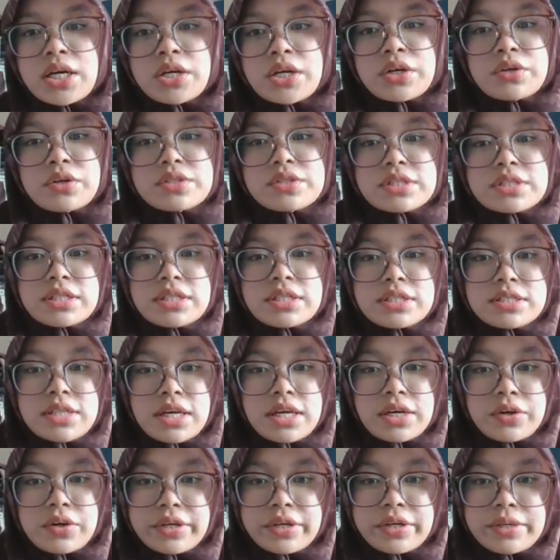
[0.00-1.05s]
Kruskal's
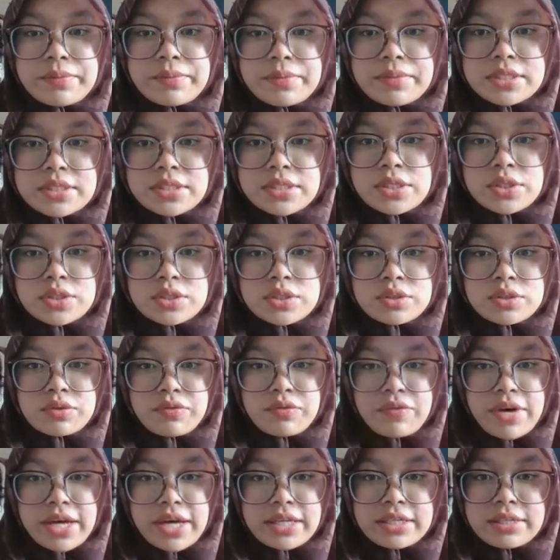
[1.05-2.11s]
algorithm is used to
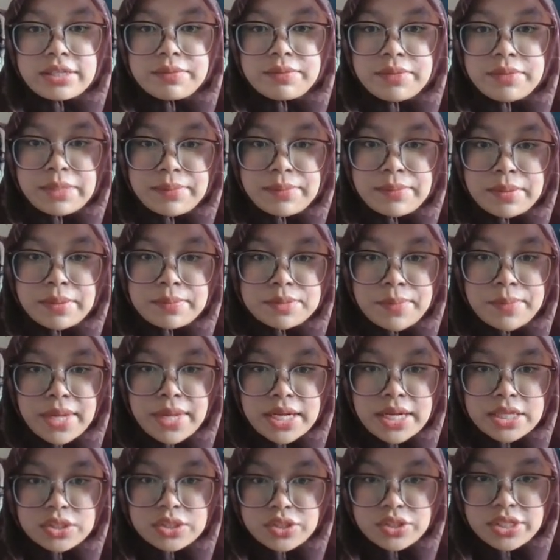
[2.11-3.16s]
find the minimum
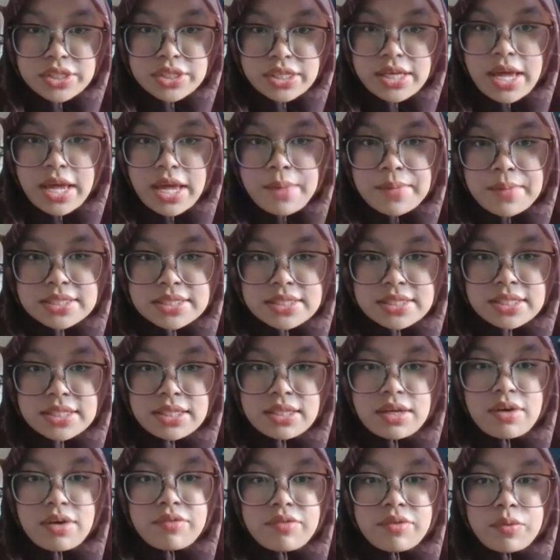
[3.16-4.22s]
spanning tree
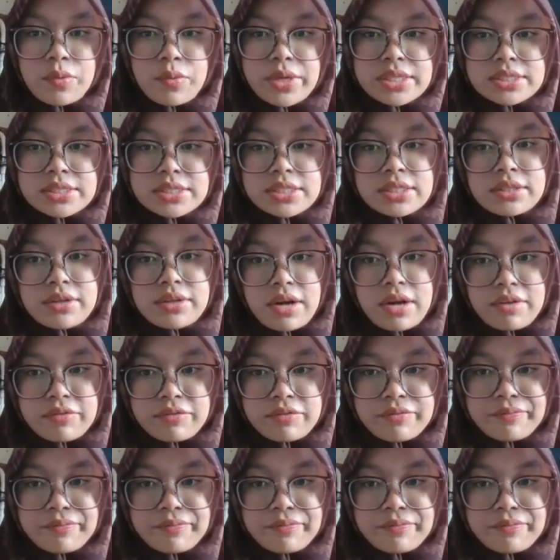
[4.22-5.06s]
of a weighted graph.